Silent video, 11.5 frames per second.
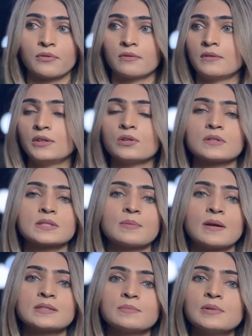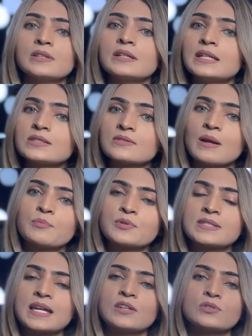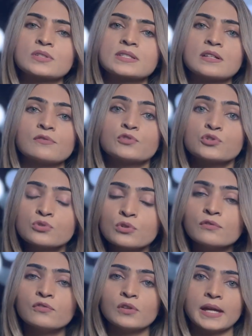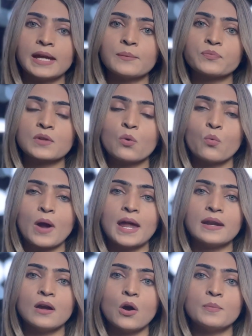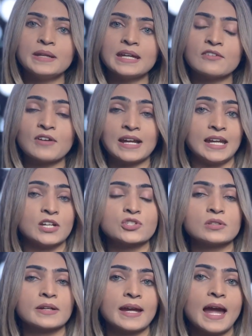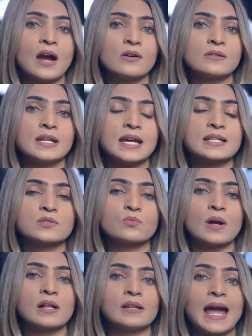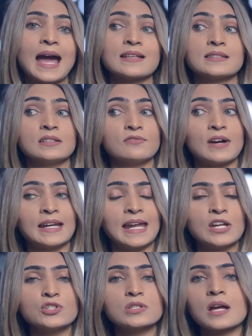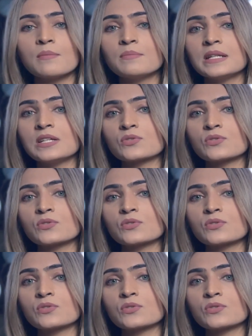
your responsibility to represent yourself truthfully when opening a financial account, as well as the financial company's